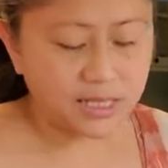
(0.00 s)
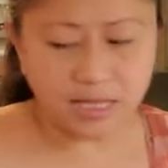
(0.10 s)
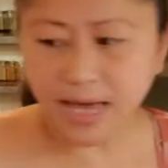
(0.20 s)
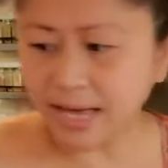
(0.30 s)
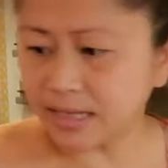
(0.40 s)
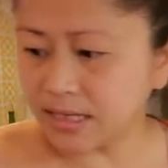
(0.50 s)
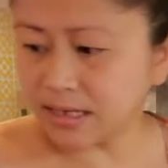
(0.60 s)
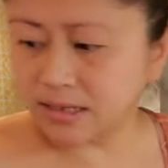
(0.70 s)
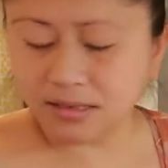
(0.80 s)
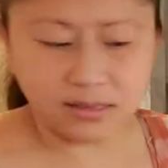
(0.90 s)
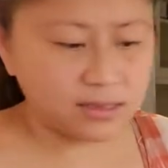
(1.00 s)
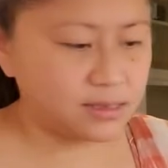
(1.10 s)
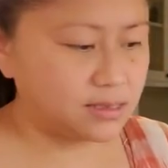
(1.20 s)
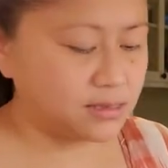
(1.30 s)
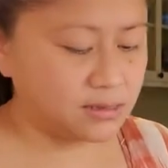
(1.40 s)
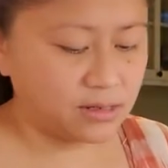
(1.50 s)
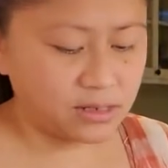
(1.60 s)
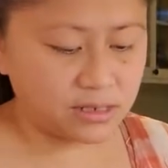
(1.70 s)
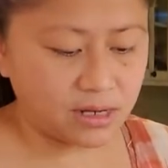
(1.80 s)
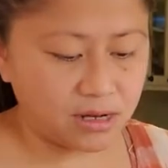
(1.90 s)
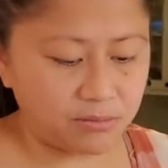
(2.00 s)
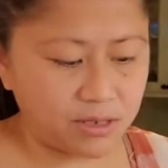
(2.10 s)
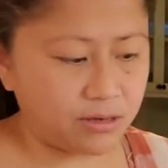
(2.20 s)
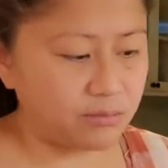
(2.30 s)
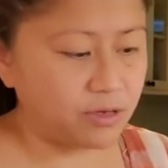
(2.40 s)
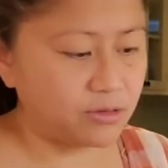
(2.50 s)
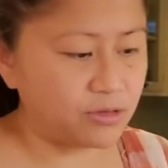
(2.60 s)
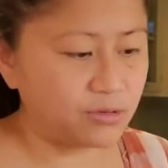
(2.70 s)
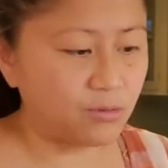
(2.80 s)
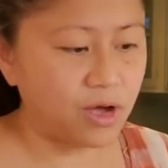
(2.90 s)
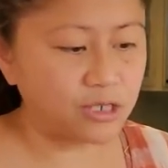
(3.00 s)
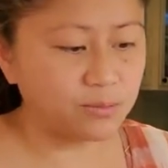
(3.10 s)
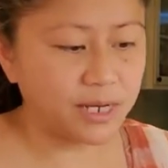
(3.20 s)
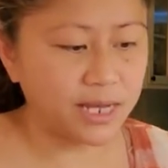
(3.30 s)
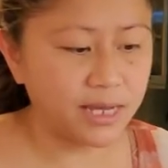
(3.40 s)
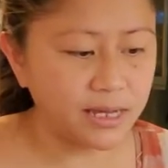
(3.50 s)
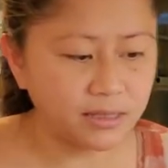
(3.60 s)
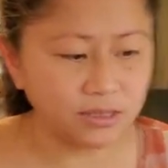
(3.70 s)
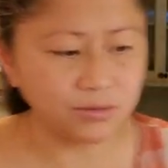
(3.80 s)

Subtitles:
that is on top here. I'm going to just wash my hands